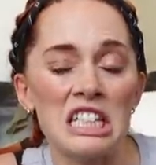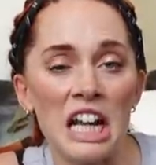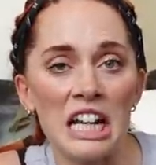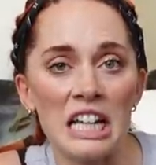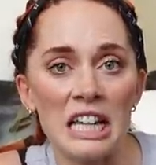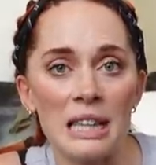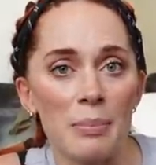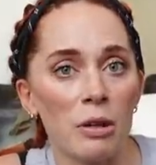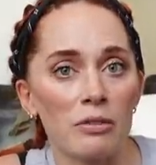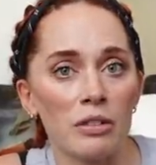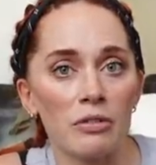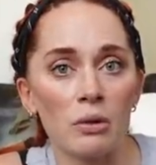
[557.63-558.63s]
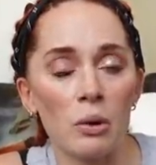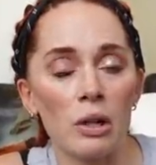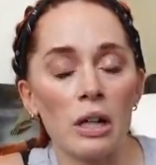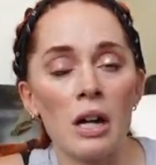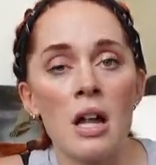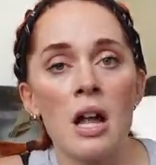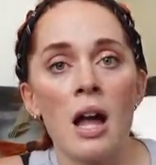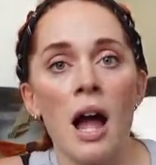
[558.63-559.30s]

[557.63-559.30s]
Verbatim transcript: tightening the pelvic floor.